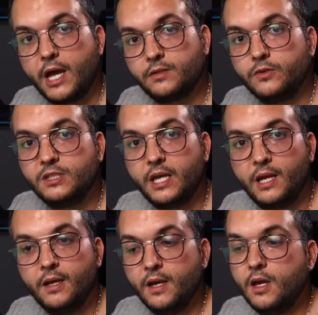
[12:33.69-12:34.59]
actor
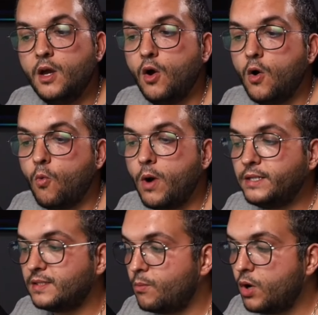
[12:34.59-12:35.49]
setting, when
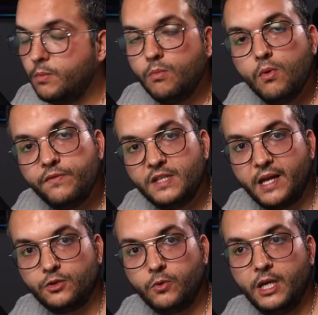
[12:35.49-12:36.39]
someone moves
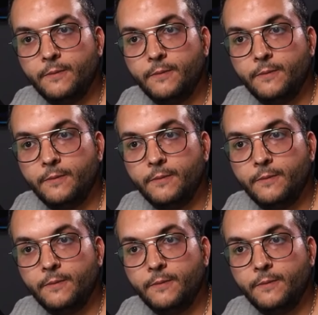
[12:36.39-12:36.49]
that tree,